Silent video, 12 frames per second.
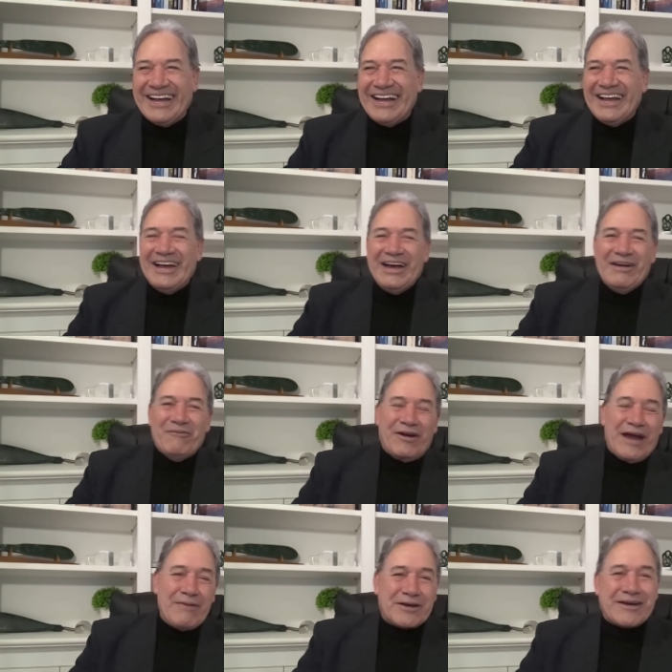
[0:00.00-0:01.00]
but at least
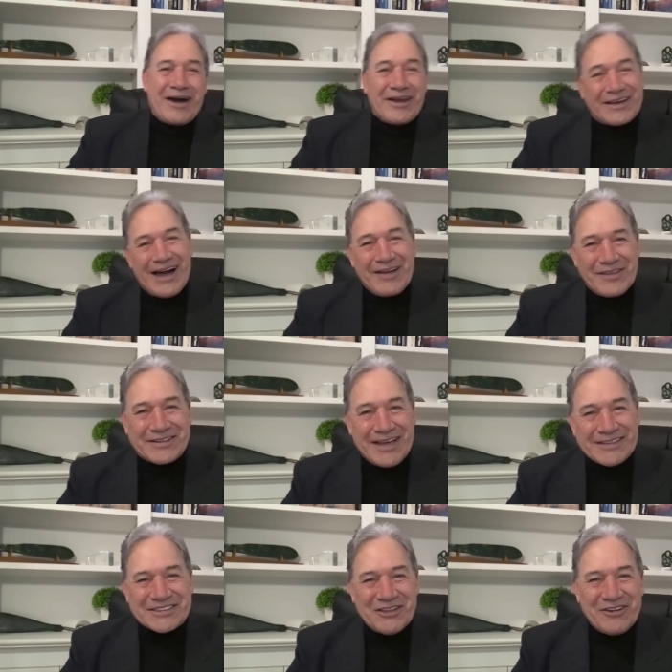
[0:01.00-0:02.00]
well, we've given
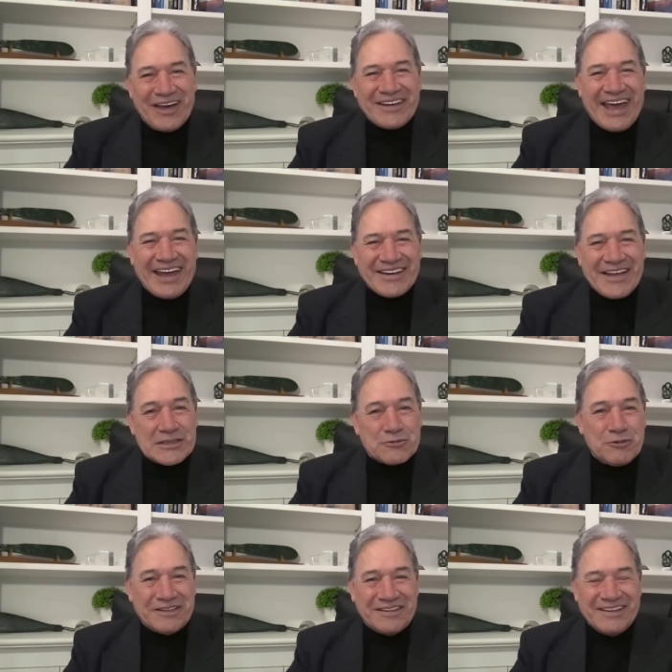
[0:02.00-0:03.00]
and does
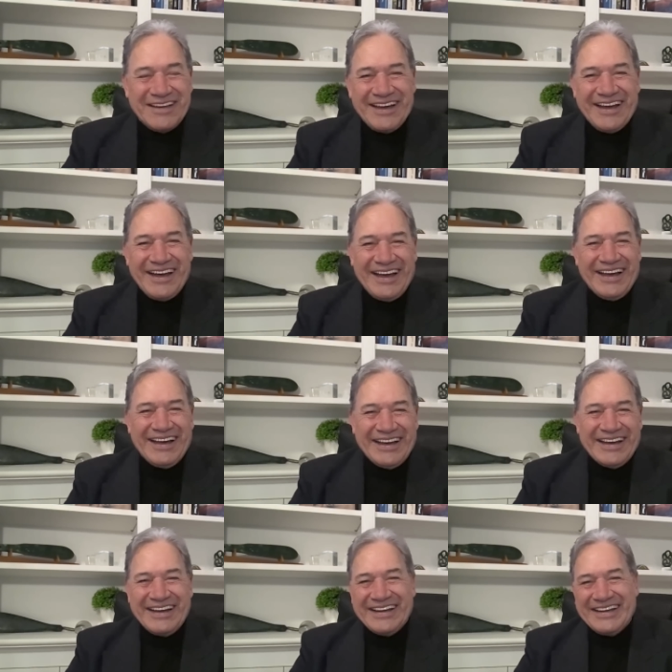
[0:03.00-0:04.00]
win. okay,
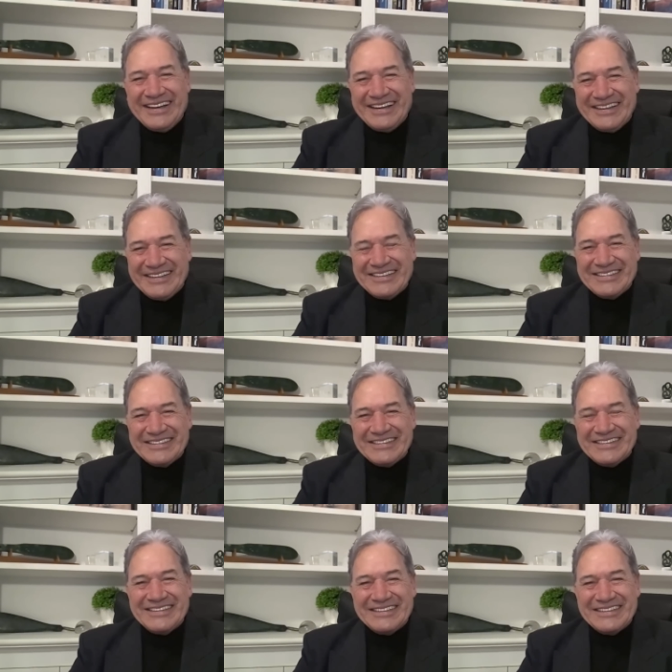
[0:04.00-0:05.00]
at least we've given
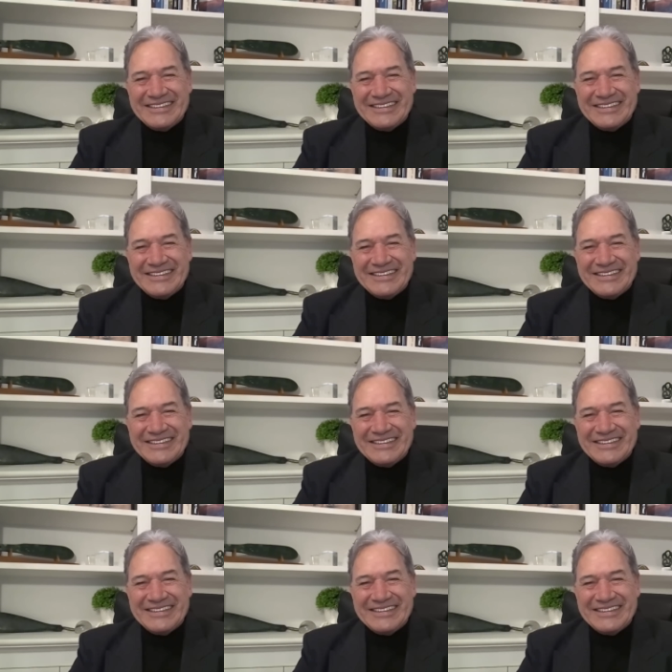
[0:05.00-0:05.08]
you the